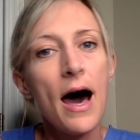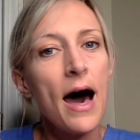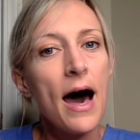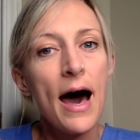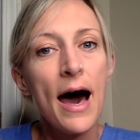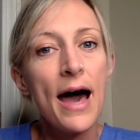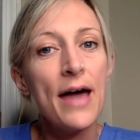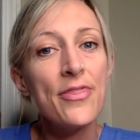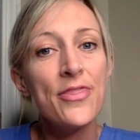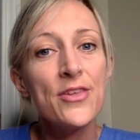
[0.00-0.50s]

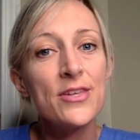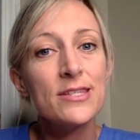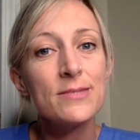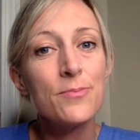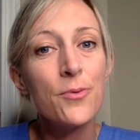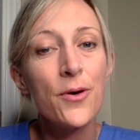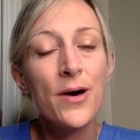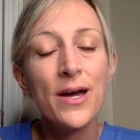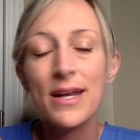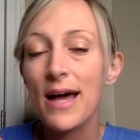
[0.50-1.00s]
at this
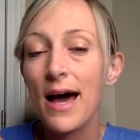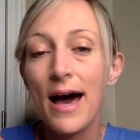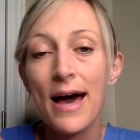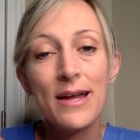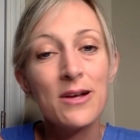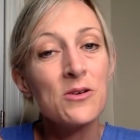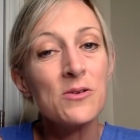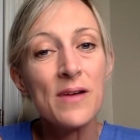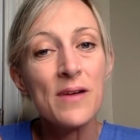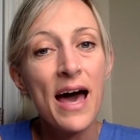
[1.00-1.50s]
point, I
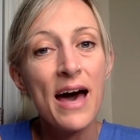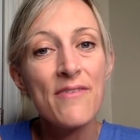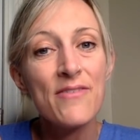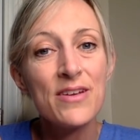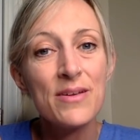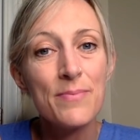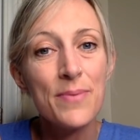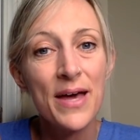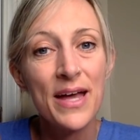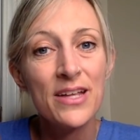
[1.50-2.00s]
don't have an
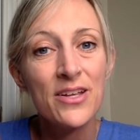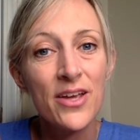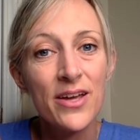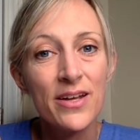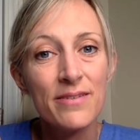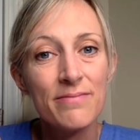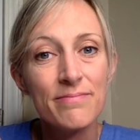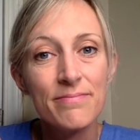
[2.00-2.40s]
opinion.